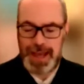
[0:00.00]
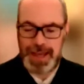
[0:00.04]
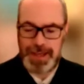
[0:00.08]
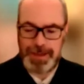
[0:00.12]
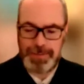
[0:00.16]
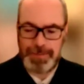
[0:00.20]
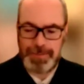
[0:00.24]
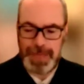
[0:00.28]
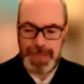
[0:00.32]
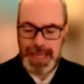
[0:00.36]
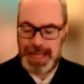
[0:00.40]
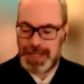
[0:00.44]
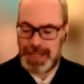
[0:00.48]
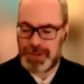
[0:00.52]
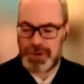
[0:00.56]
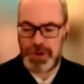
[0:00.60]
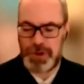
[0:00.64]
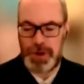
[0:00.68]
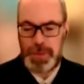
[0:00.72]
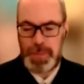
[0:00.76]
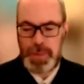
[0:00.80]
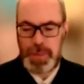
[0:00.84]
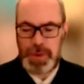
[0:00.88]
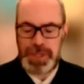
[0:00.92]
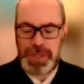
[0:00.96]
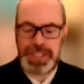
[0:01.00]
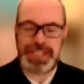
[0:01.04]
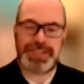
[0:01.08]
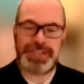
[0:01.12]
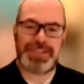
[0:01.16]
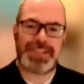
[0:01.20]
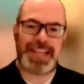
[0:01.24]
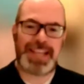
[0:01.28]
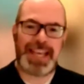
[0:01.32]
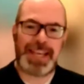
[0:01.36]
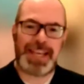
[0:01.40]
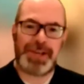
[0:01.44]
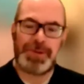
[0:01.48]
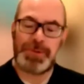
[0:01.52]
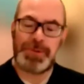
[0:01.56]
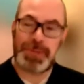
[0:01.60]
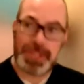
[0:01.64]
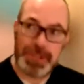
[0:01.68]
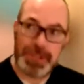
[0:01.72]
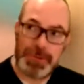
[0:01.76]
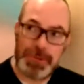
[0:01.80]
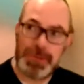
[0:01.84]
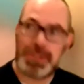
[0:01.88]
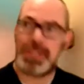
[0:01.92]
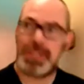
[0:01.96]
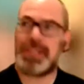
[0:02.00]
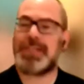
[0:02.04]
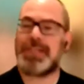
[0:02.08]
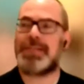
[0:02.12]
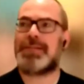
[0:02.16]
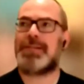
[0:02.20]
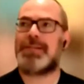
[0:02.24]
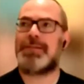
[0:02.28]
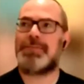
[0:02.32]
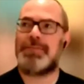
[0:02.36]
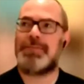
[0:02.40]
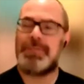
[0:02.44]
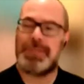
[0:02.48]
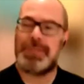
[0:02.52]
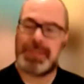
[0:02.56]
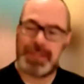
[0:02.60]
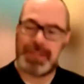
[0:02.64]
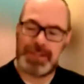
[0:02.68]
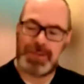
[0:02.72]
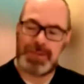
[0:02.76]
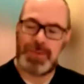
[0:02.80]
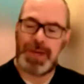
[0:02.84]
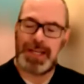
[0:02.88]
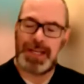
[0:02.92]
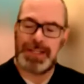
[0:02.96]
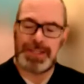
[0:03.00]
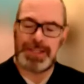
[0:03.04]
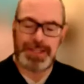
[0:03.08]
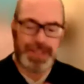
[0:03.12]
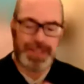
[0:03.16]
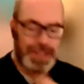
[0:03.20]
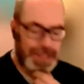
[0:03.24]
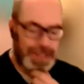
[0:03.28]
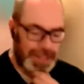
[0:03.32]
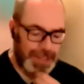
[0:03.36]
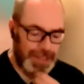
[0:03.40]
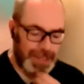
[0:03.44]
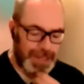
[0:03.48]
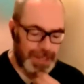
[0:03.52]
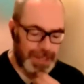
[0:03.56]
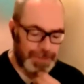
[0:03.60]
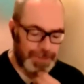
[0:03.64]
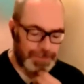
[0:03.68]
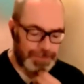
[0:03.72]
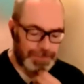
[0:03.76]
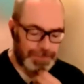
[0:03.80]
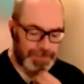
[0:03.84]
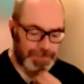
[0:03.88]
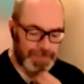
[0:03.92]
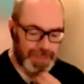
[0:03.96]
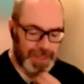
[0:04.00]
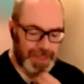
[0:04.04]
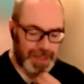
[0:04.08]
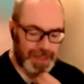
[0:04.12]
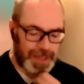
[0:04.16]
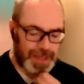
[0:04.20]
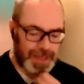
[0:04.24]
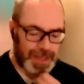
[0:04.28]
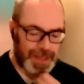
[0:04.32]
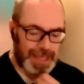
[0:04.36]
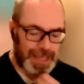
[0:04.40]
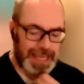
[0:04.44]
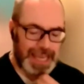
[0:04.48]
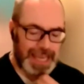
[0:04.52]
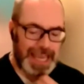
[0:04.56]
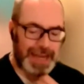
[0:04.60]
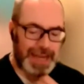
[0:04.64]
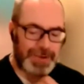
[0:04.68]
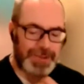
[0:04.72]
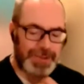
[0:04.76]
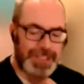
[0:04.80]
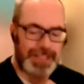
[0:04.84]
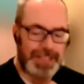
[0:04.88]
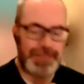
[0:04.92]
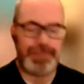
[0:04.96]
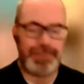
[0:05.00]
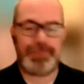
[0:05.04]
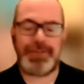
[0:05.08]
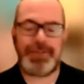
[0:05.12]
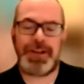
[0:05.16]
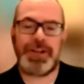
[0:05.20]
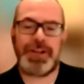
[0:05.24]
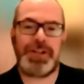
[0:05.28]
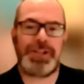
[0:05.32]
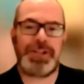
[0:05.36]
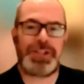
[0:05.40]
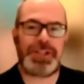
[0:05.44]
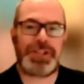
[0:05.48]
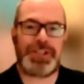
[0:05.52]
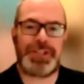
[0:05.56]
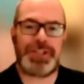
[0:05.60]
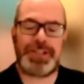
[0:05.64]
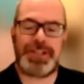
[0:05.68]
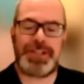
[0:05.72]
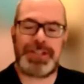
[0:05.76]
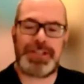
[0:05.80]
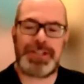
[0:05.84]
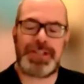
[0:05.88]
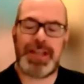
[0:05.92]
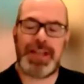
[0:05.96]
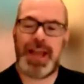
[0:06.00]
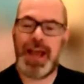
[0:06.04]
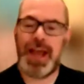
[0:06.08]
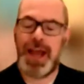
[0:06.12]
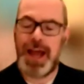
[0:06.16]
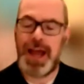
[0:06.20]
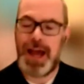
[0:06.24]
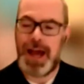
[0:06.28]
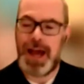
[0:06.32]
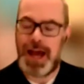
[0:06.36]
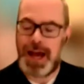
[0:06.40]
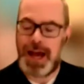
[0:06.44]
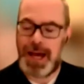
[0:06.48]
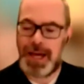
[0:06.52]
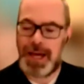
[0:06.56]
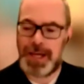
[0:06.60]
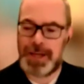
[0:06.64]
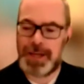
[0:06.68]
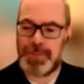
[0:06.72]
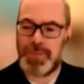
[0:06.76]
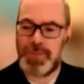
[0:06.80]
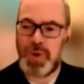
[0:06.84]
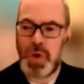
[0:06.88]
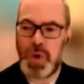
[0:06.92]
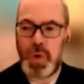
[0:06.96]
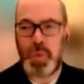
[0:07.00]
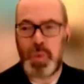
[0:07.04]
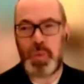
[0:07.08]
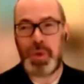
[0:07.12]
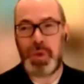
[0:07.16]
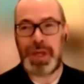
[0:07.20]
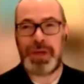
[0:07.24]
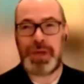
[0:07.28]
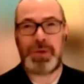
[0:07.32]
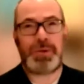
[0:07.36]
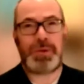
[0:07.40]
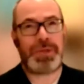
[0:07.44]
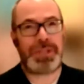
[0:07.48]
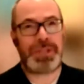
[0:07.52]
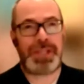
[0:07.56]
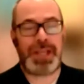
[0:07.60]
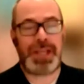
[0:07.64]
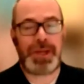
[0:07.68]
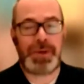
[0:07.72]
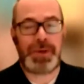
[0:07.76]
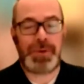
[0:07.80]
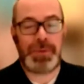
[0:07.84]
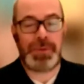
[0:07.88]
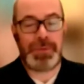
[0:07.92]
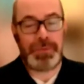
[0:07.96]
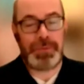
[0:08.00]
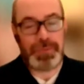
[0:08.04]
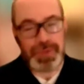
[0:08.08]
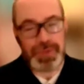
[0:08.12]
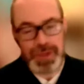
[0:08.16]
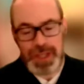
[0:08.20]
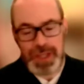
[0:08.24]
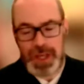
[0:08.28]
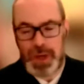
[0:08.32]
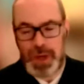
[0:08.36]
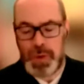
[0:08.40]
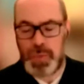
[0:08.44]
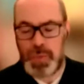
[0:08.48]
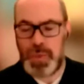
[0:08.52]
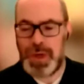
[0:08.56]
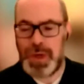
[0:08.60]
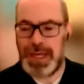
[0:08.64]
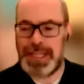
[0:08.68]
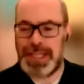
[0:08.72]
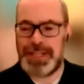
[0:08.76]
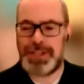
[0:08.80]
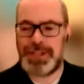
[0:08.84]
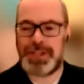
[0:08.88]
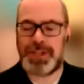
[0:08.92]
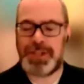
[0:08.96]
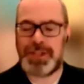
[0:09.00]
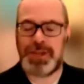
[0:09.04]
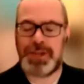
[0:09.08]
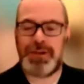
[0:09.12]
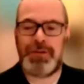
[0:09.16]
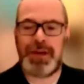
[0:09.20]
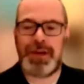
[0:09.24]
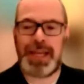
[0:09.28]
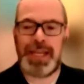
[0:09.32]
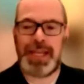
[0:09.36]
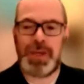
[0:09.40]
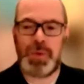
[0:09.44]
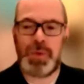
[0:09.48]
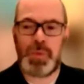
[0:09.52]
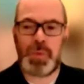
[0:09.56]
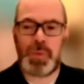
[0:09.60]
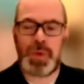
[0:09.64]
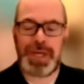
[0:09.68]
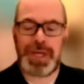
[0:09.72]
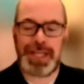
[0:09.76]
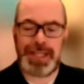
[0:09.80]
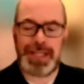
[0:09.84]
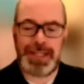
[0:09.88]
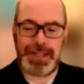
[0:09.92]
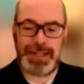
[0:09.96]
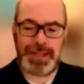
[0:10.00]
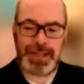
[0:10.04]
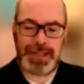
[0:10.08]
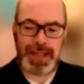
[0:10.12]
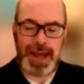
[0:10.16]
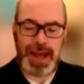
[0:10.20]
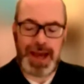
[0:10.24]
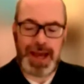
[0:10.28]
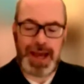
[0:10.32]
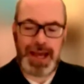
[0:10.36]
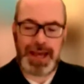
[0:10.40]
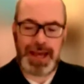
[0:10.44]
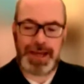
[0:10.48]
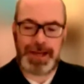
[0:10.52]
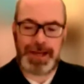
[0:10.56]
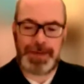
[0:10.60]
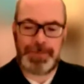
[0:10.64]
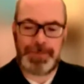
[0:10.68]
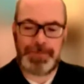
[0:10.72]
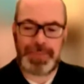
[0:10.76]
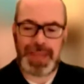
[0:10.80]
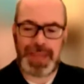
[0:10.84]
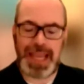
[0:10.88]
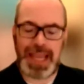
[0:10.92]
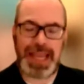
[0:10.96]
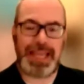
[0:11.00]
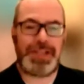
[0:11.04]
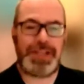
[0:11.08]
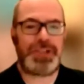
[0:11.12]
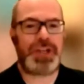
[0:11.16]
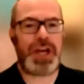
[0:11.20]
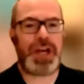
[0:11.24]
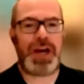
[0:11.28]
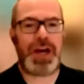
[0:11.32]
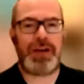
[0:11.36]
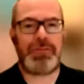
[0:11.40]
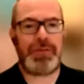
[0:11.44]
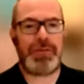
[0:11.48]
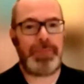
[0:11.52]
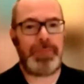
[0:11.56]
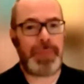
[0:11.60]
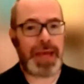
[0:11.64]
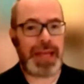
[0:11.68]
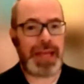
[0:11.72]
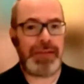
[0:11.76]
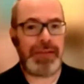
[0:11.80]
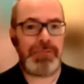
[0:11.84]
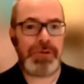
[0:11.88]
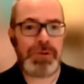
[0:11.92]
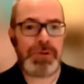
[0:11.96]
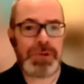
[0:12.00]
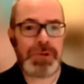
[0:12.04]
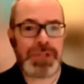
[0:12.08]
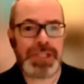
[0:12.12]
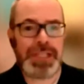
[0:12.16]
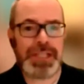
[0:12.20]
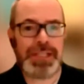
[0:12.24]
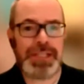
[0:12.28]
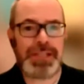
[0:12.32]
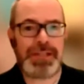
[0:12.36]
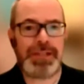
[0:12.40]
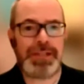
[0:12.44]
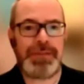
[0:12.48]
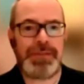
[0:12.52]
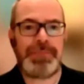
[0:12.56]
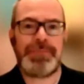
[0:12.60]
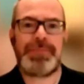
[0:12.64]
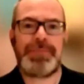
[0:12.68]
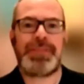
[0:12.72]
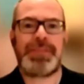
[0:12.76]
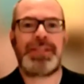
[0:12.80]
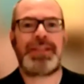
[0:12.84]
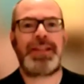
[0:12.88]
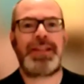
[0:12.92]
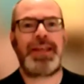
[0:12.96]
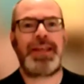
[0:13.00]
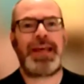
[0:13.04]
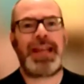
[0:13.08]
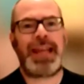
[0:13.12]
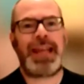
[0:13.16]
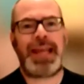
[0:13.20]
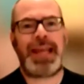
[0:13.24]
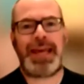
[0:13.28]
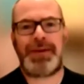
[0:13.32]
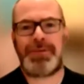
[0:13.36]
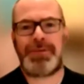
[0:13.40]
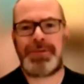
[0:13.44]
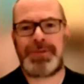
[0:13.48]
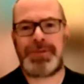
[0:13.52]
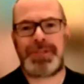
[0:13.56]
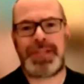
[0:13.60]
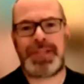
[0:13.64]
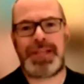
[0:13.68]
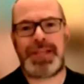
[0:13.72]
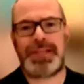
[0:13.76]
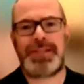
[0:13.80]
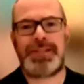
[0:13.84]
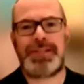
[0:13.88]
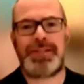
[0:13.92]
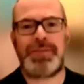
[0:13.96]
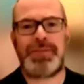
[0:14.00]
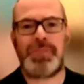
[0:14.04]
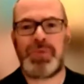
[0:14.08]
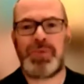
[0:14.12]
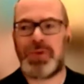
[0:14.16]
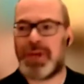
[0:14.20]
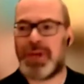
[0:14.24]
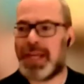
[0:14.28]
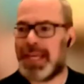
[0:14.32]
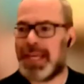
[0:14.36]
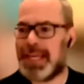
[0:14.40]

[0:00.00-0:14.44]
electronic point of sale, till systems, as well as the accounting functions. We also, you know, will integrate with HR and payroll systems that allows us to bring